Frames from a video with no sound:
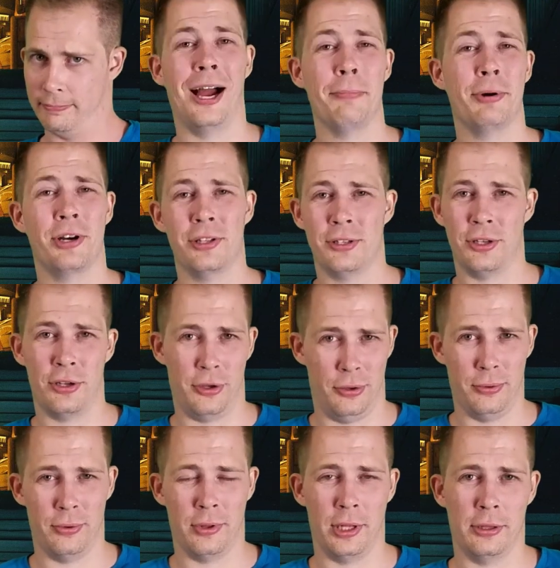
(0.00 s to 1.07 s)
I put it to
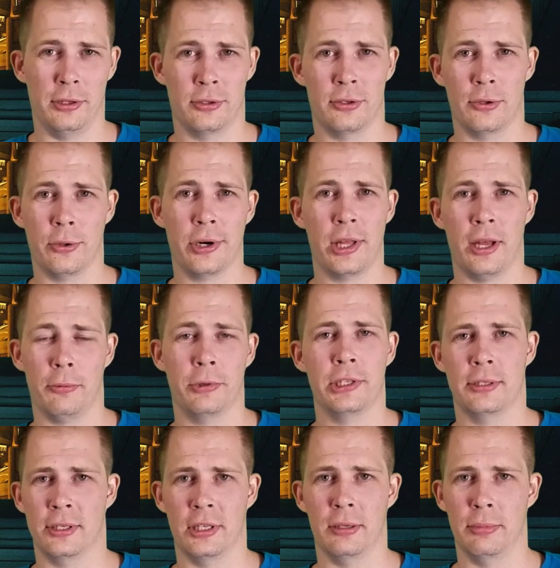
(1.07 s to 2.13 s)
you that the story that we
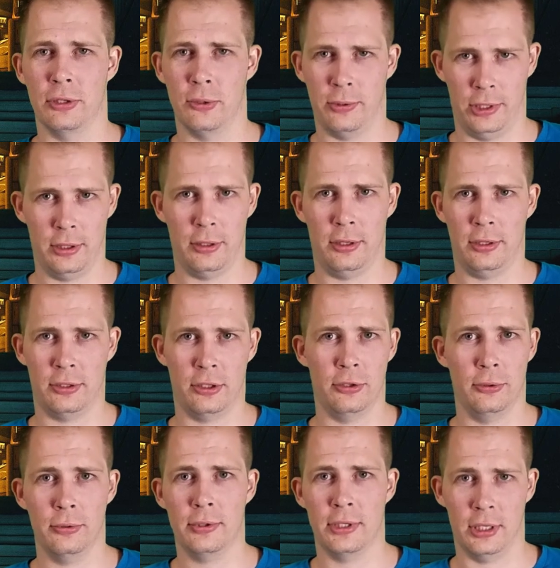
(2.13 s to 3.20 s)
see between these
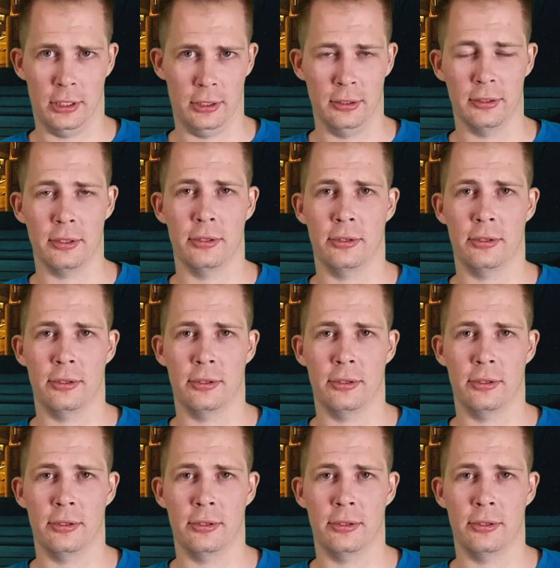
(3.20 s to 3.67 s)
2 scenes